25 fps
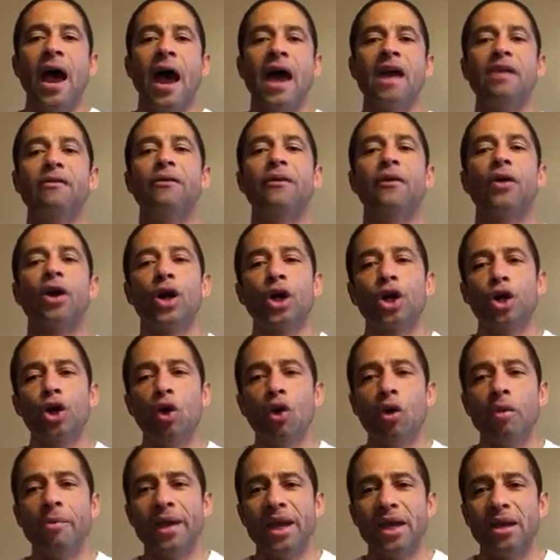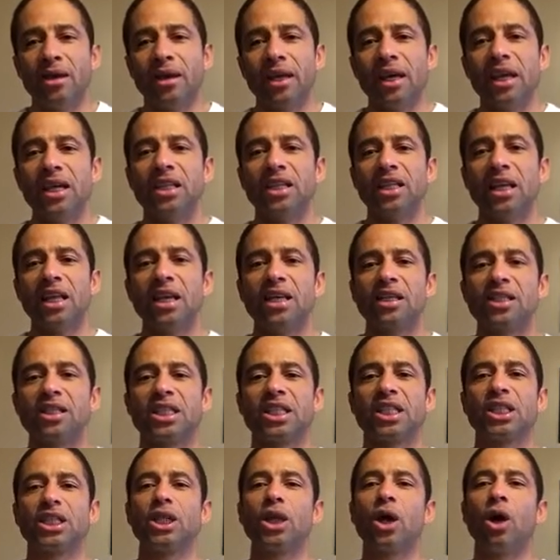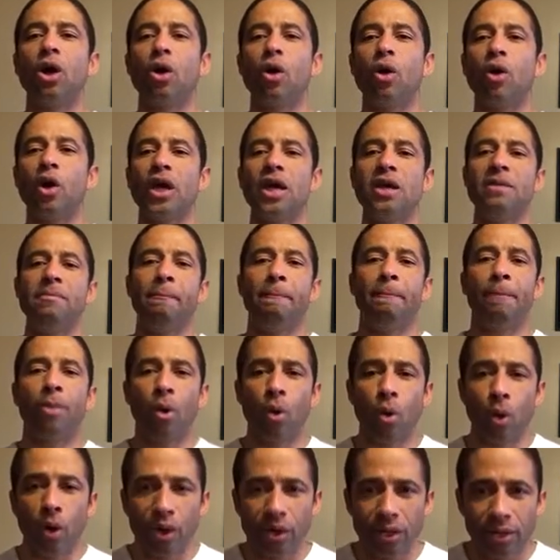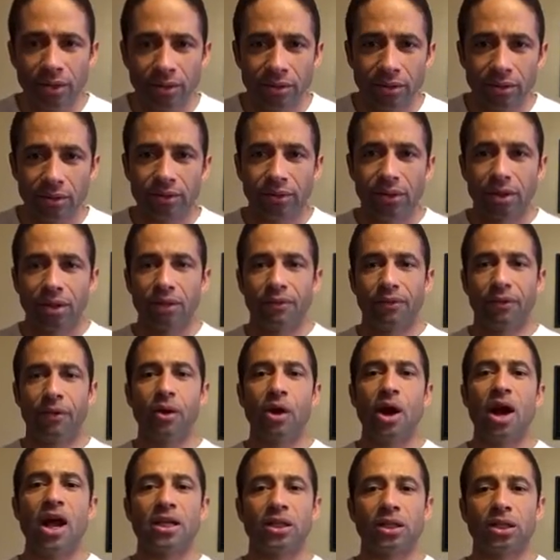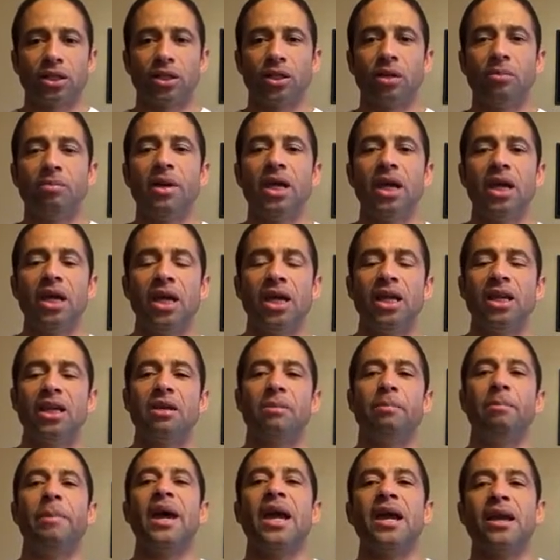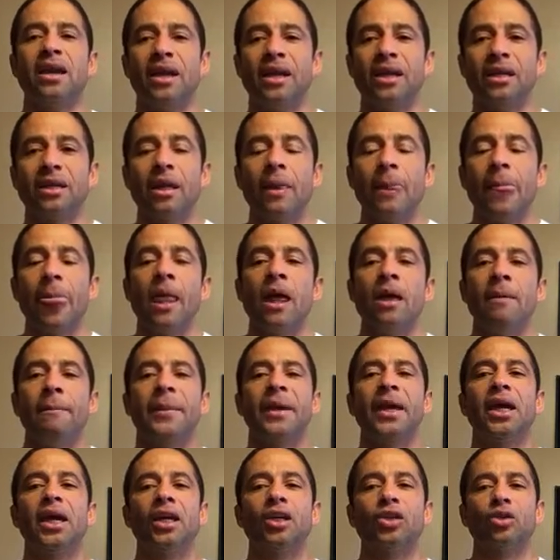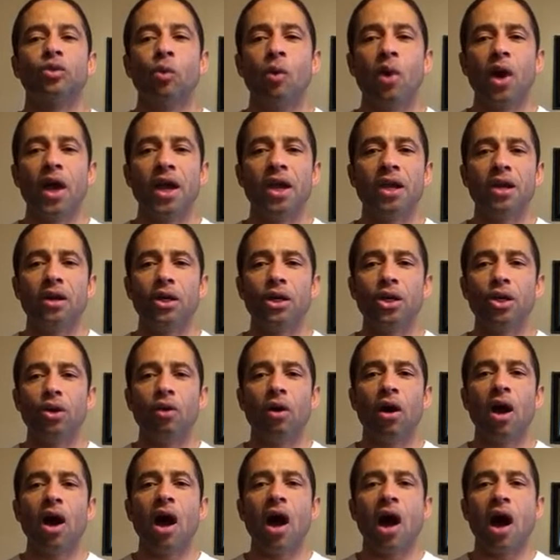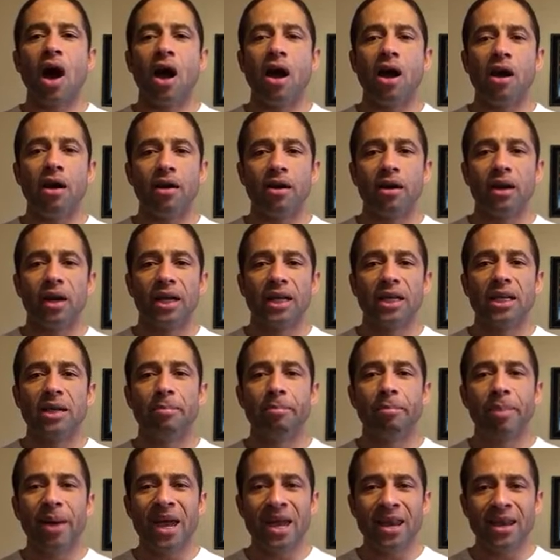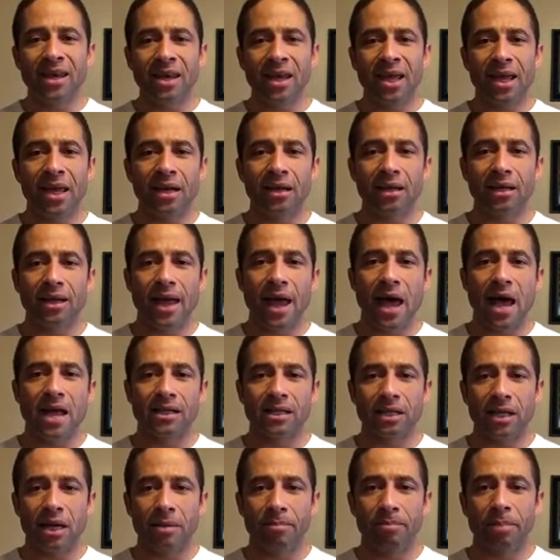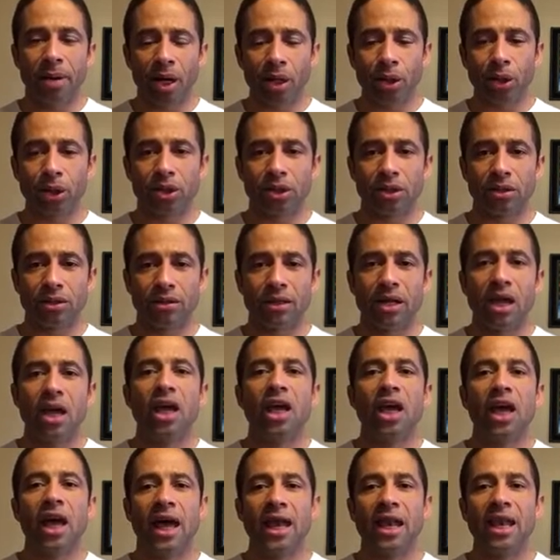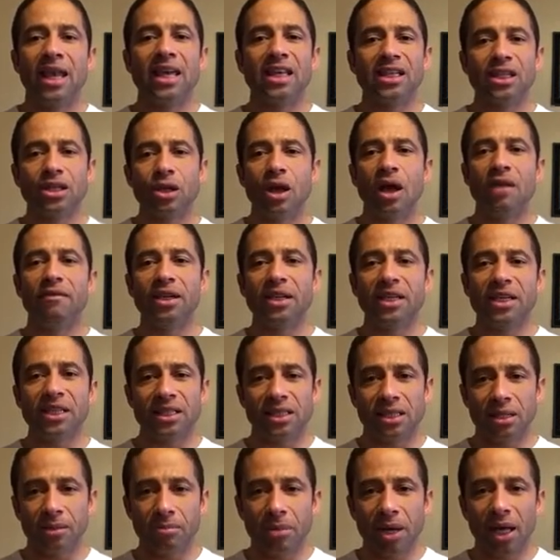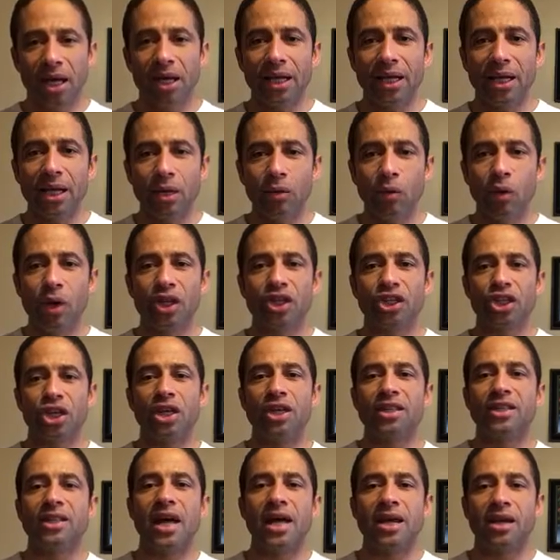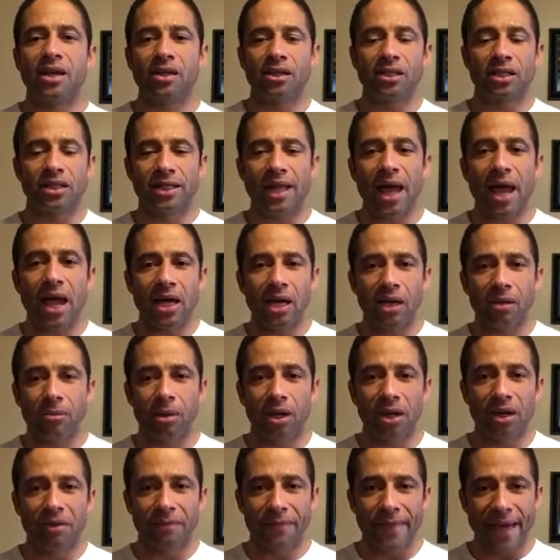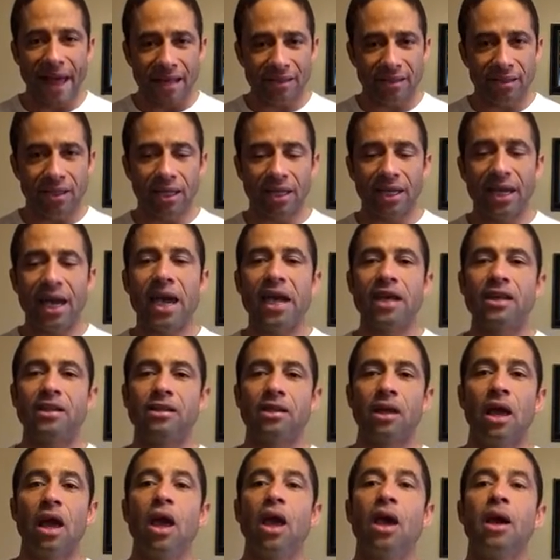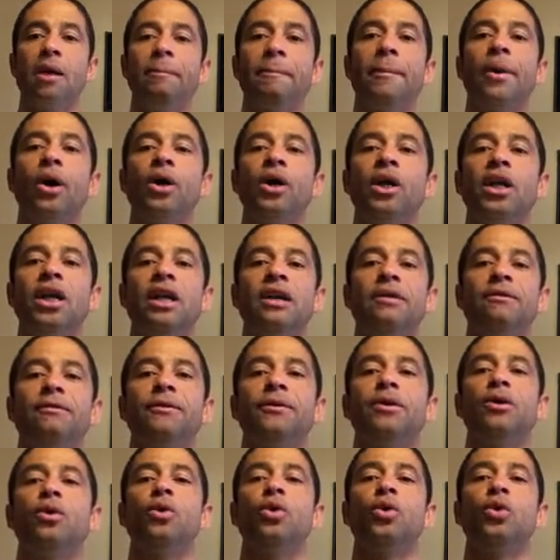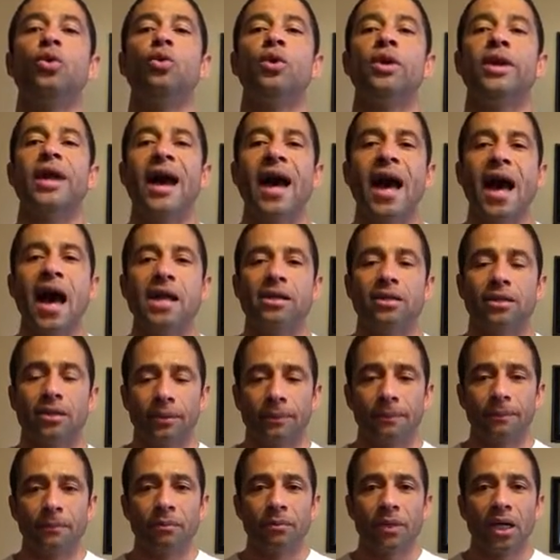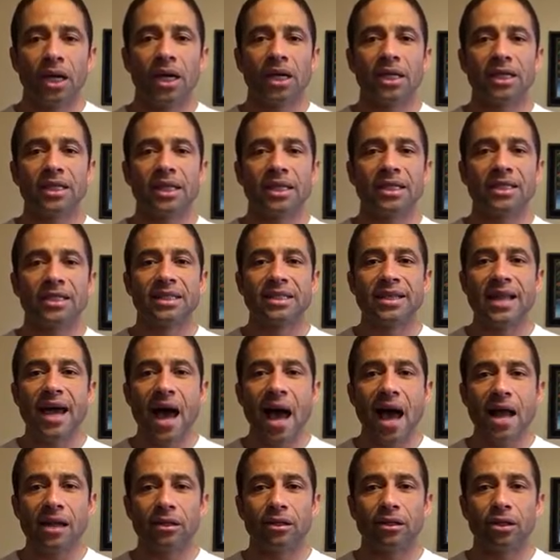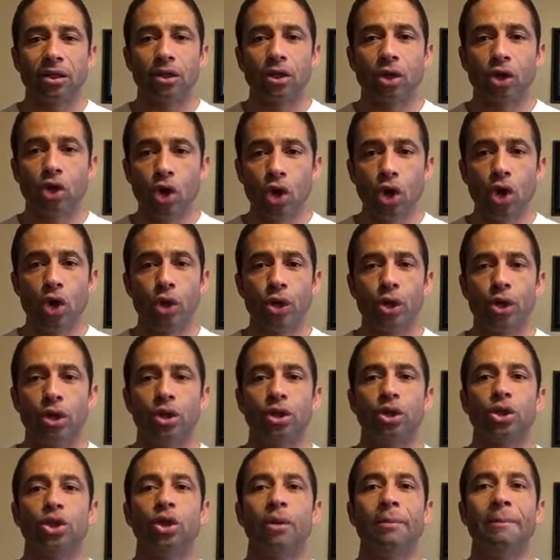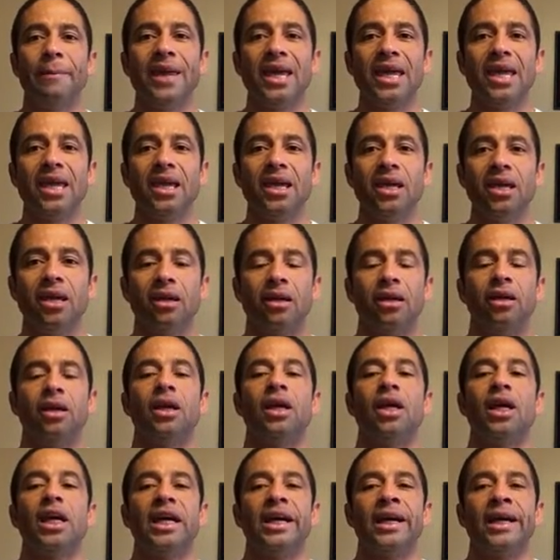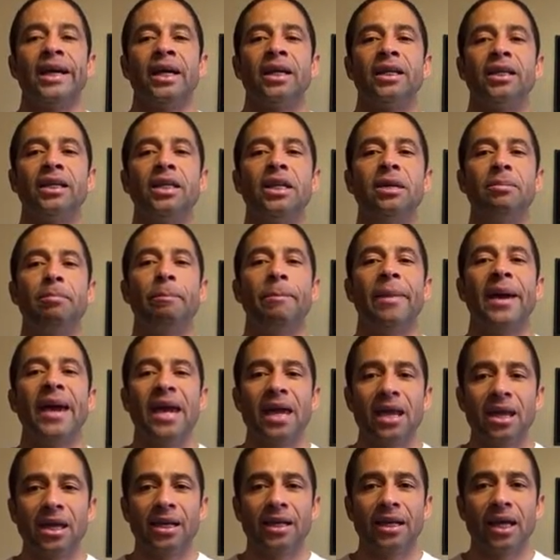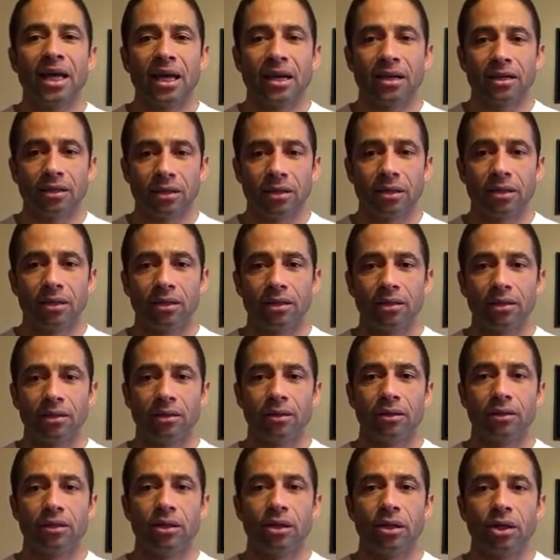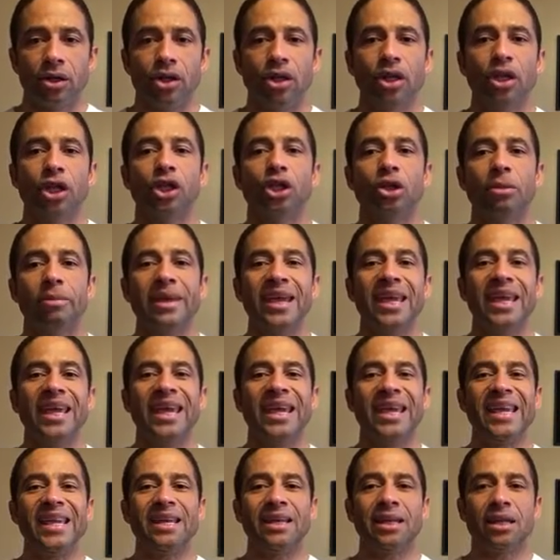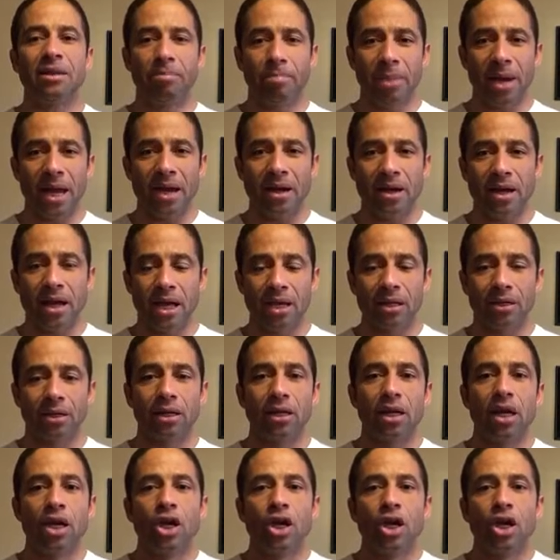And for a human, it is so important for us to be independent, because when you are dependent as a person, unless you have a disability, which is understandable if that's the case, but if you do not, it is not good to be dependent. You need to be independent.